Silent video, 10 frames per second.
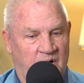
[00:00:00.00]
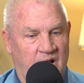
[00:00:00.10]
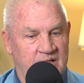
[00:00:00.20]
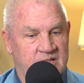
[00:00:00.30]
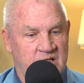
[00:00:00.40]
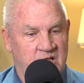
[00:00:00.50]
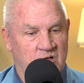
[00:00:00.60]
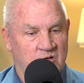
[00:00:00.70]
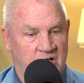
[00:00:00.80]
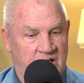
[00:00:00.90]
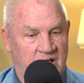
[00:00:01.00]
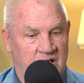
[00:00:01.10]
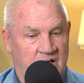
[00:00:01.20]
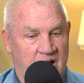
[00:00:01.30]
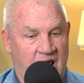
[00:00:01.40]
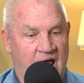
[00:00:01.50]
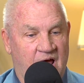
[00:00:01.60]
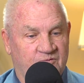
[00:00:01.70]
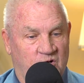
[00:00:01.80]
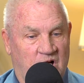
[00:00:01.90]
place here in
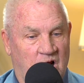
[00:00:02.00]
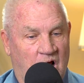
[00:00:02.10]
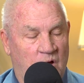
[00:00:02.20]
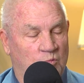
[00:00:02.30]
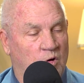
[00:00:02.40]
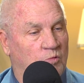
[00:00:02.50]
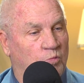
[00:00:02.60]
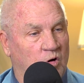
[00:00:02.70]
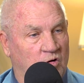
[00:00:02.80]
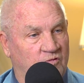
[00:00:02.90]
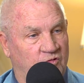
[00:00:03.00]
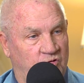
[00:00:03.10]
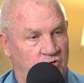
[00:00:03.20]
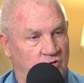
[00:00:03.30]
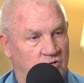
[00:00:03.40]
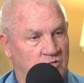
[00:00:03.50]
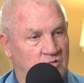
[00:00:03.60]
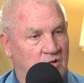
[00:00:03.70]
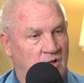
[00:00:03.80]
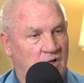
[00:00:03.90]
Africa, I want to work for you.
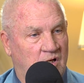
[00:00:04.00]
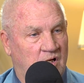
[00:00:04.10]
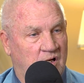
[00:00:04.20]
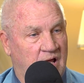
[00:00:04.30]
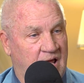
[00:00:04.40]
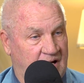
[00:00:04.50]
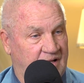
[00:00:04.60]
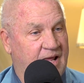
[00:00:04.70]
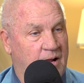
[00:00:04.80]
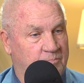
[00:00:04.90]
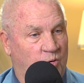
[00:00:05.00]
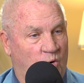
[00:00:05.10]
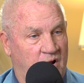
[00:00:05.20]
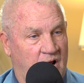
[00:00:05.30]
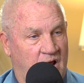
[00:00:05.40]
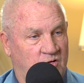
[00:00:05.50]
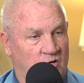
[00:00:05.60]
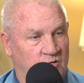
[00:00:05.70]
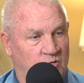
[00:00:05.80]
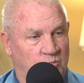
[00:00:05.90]
And at that point, I
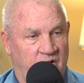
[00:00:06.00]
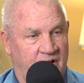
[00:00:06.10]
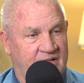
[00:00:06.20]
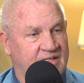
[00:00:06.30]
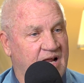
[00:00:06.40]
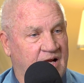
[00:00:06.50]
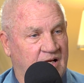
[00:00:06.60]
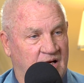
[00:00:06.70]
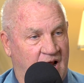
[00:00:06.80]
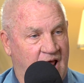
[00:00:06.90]
told her, Well, that's not going to